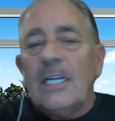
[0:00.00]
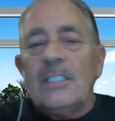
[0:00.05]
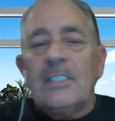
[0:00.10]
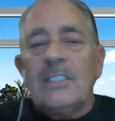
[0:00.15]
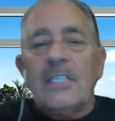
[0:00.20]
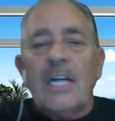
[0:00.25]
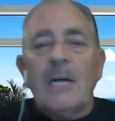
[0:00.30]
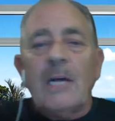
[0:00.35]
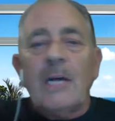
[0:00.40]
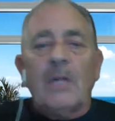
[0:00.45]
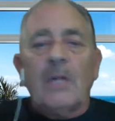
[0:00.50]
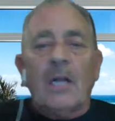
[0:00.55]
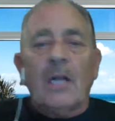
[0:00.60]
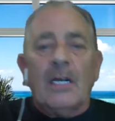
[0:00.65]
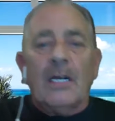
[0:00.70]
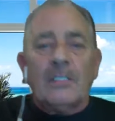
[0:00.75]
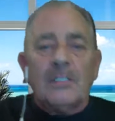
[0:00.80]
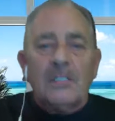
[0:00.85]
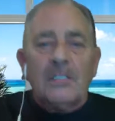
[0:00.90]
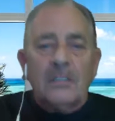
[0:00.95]

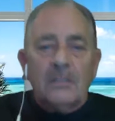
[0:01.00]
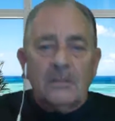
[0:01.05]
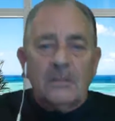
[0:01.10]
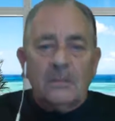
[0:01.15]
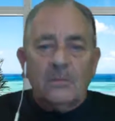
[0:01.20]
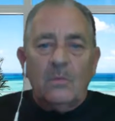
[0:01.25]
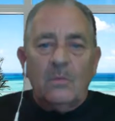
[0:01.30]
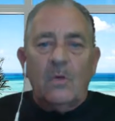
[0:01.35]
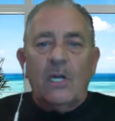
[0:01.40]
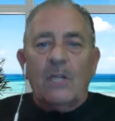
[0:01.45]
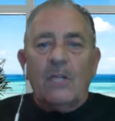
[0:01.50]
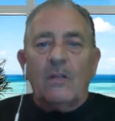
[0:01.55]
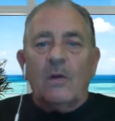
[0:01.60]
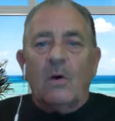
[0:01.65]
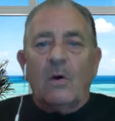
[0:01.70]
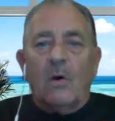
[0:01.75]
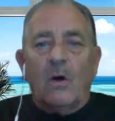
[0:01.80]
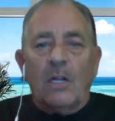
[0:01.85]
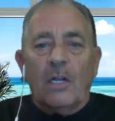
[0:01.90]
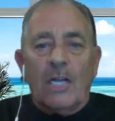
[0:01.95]
stabilized with
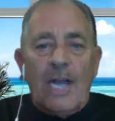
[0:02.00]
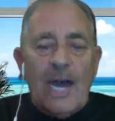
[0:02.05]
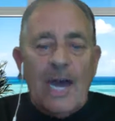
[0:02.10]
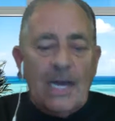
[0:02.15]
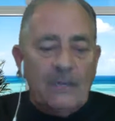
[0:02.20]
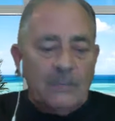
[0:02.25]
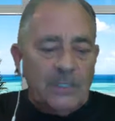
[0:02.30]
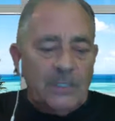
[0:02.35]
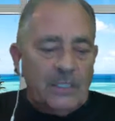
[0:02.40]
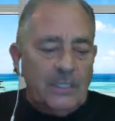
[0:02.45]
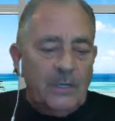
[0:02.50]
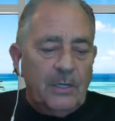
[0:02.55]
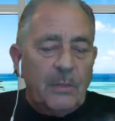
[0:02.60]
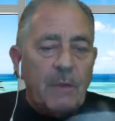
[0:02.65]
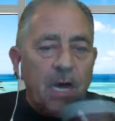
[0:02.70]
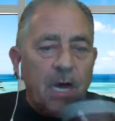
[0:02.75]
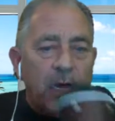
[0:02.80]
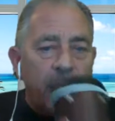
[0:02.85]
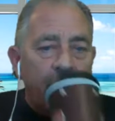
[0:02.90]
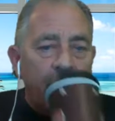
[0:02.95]
all the atoms in your
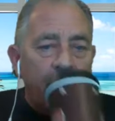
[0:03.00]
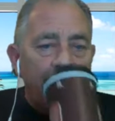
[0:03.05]
body.